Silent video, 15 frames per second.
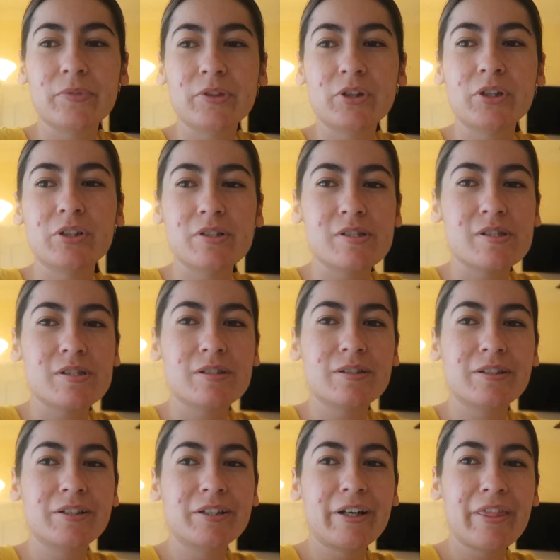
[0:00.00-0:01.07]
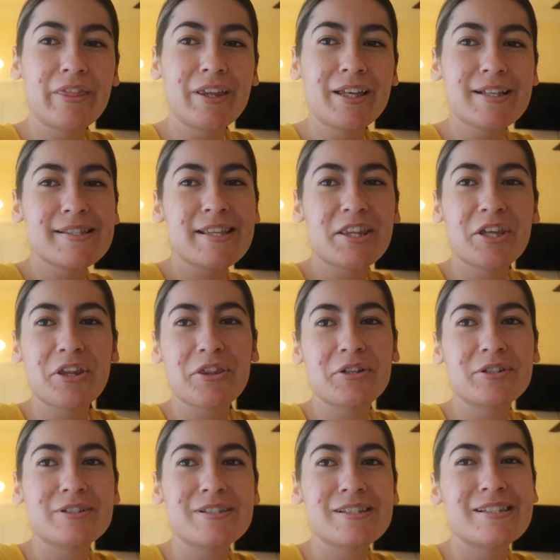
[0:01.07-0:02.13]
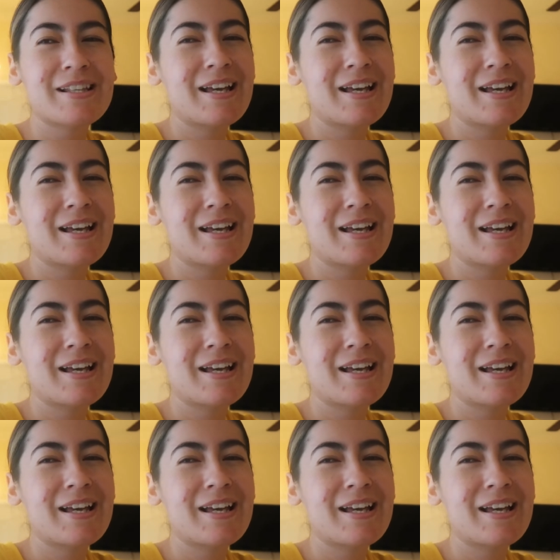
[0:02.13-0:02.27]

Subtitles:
There's good things and then there's